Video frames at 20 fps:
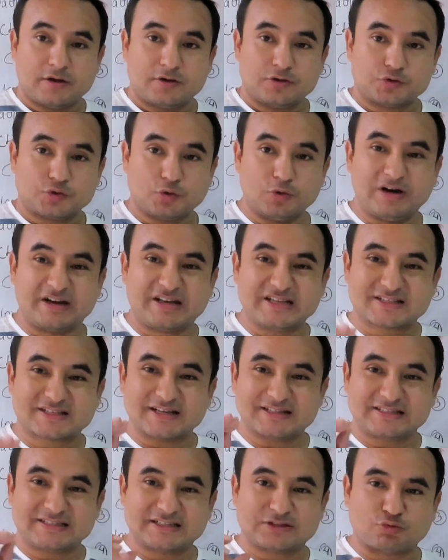so we'll
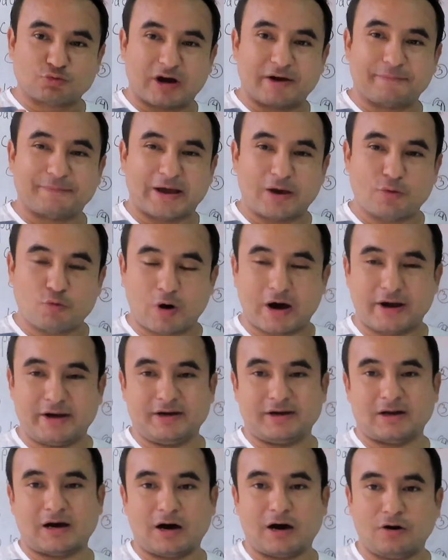discuss it one by
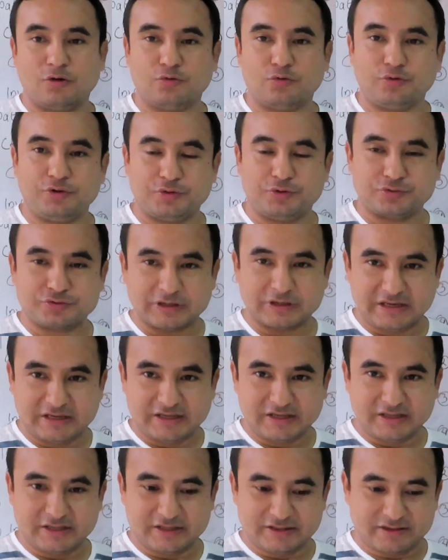one, how
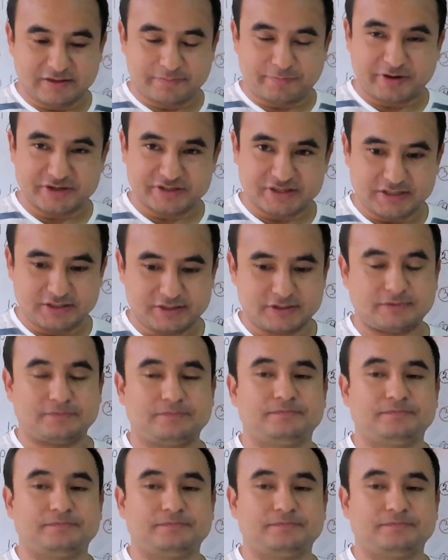usually they present.